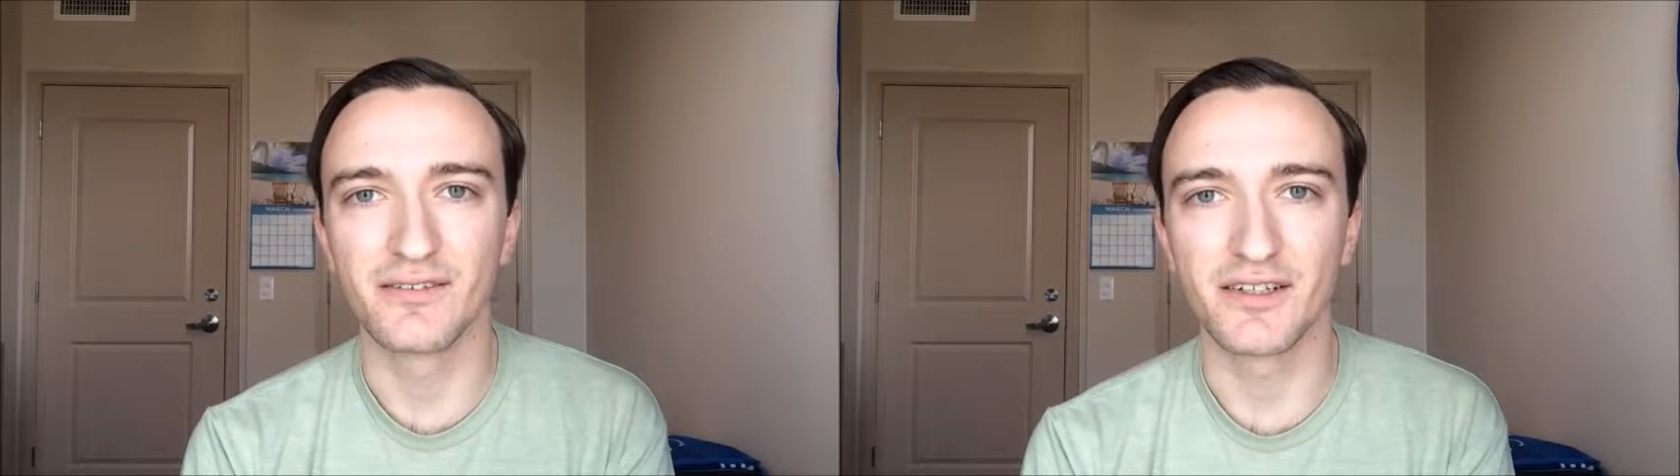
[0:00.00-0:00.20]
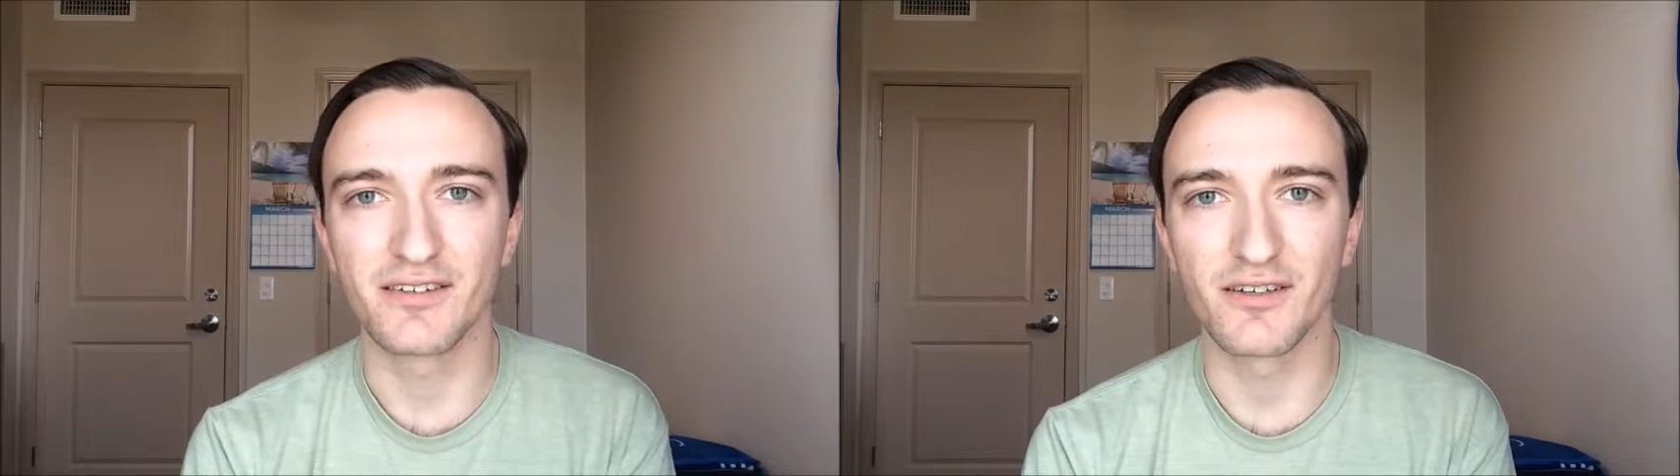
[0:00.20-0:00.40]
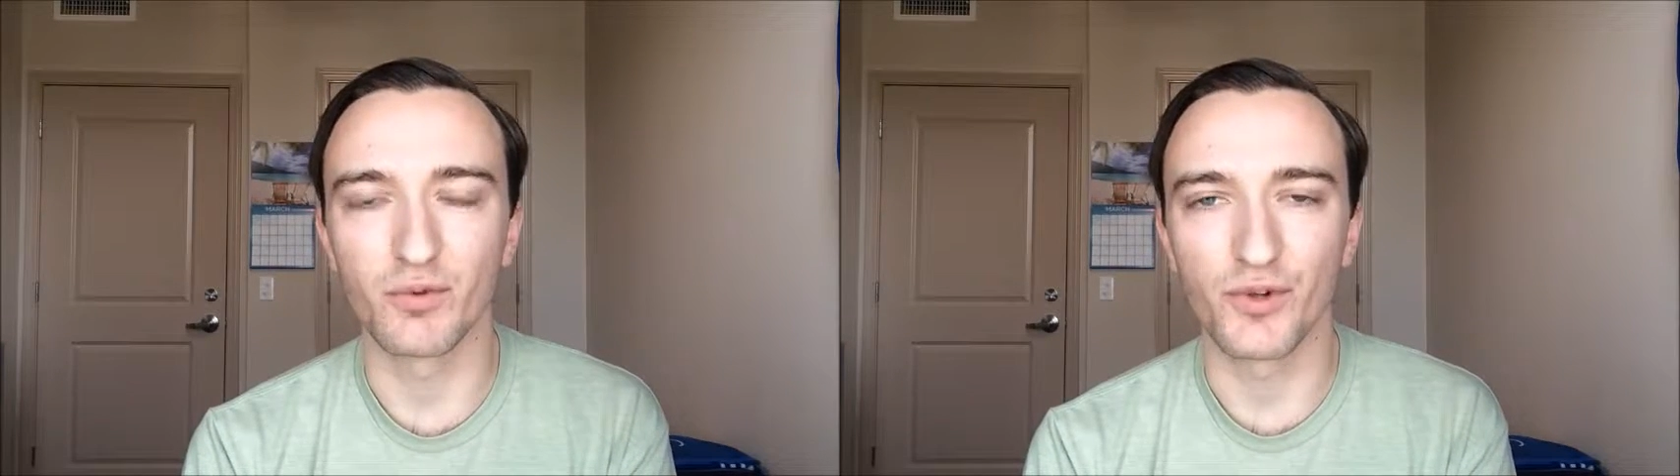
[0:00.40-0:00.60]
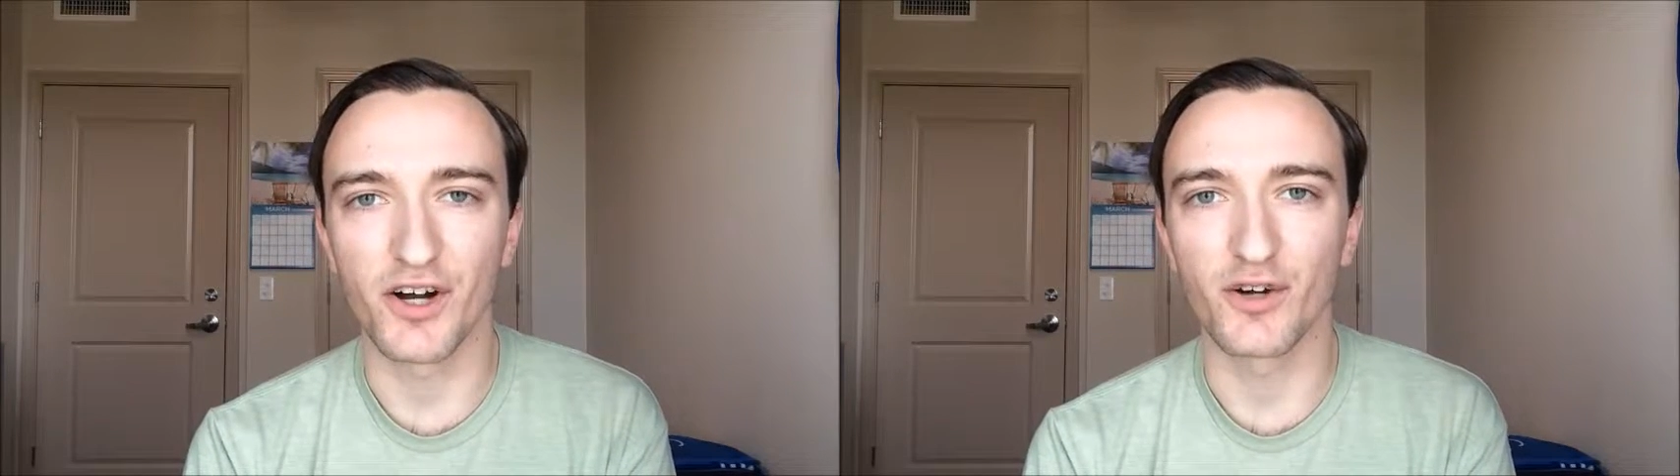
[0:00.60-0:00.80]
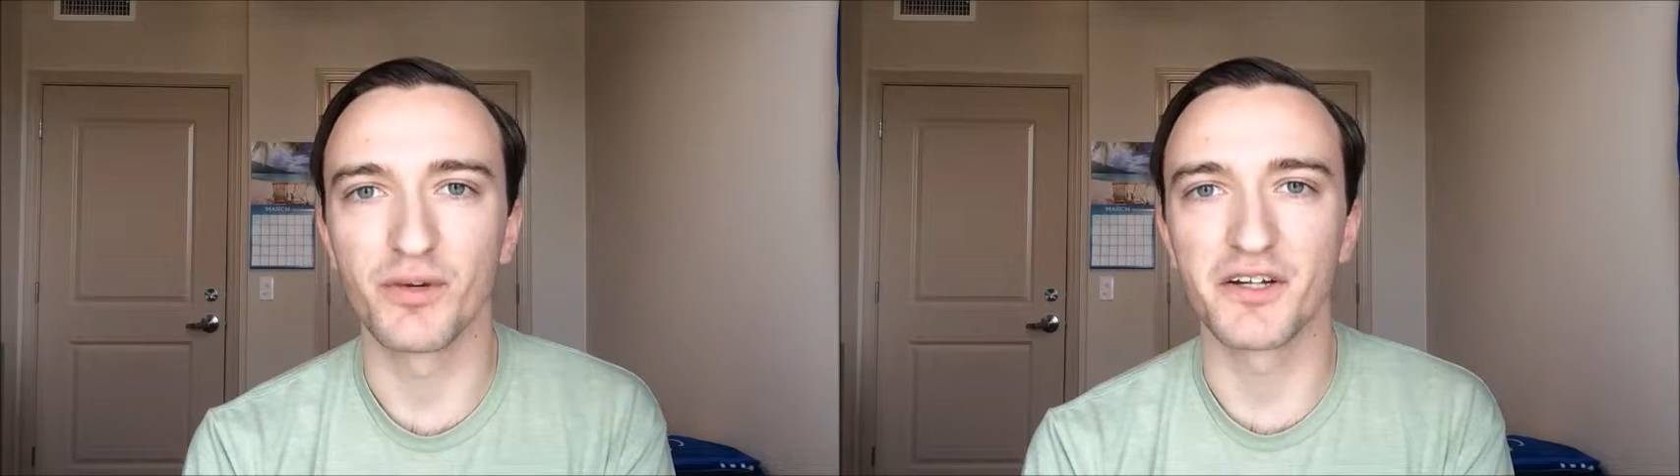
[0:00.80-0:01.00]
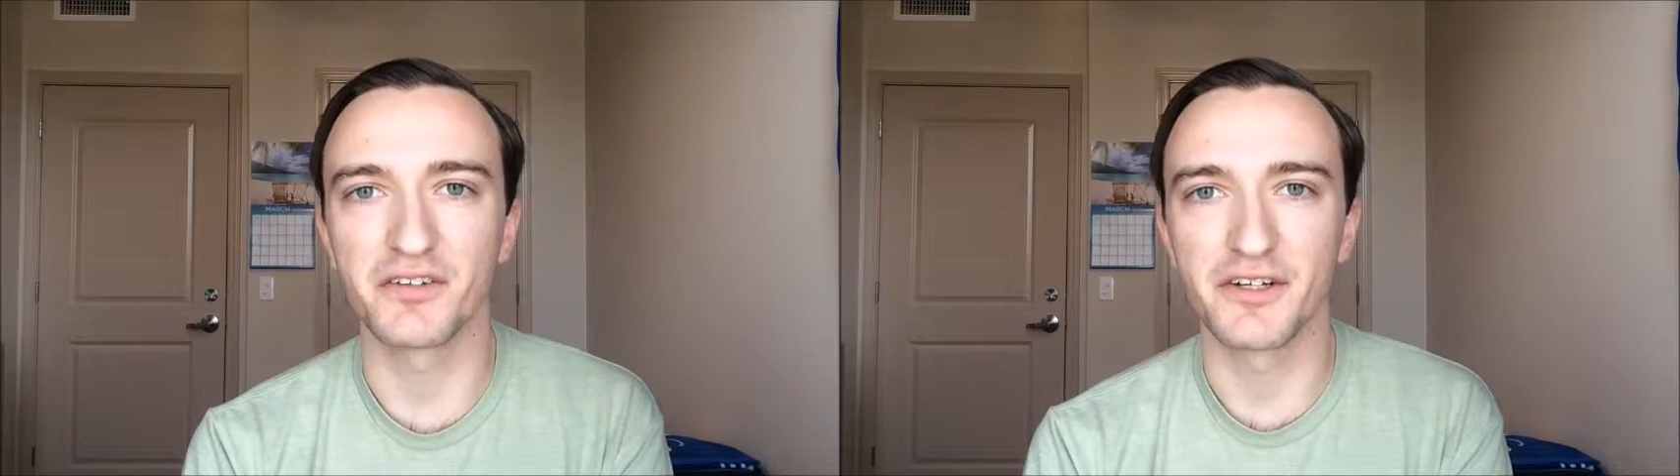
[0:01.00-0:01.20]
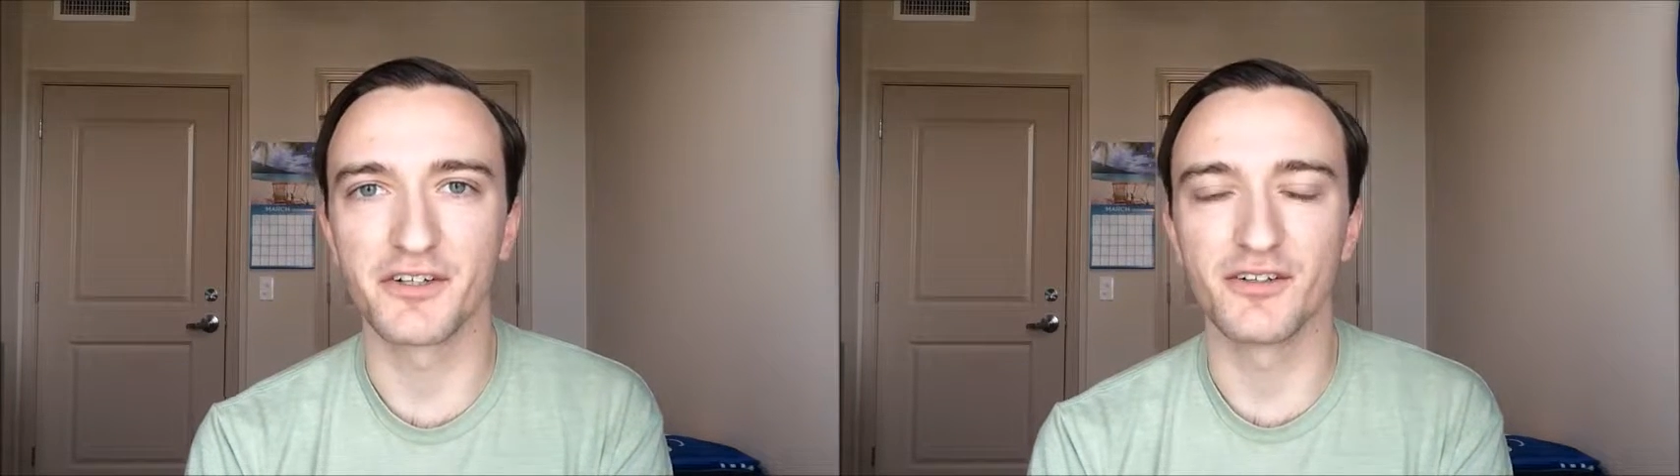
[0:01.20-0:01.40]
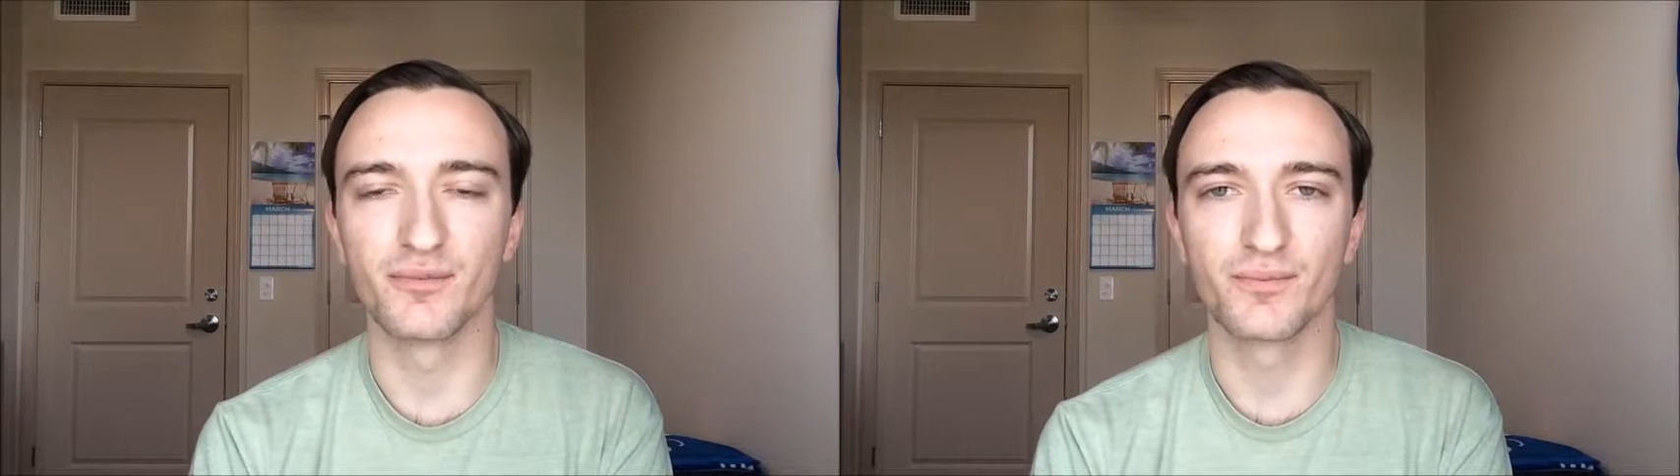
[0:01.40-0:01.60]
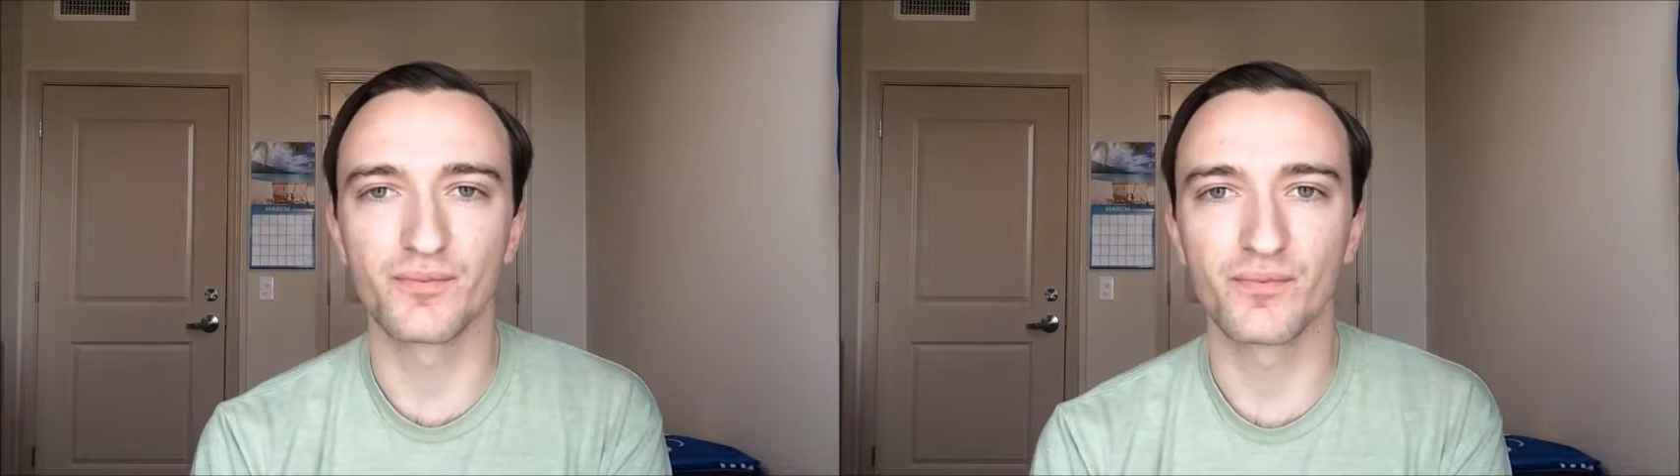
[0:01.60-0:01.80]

when he said, "We'll talk about it later."